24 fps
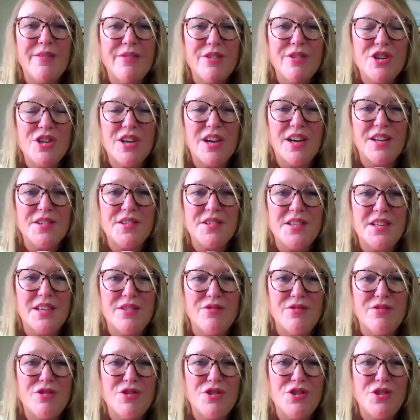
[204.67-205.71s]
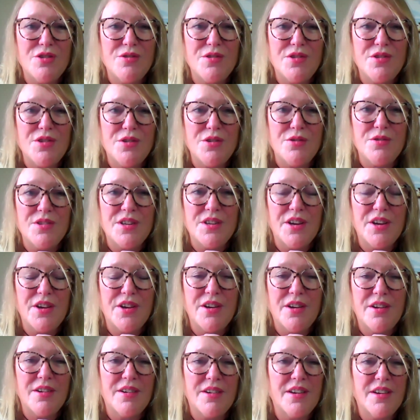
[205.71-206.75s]
chance to introduce you to
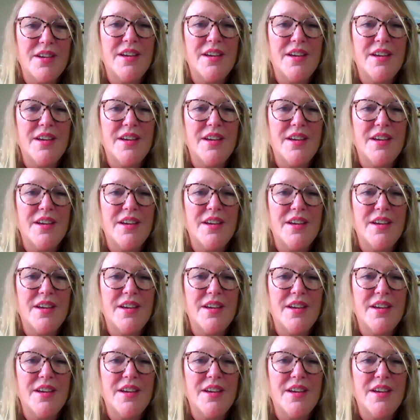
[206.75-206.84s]
her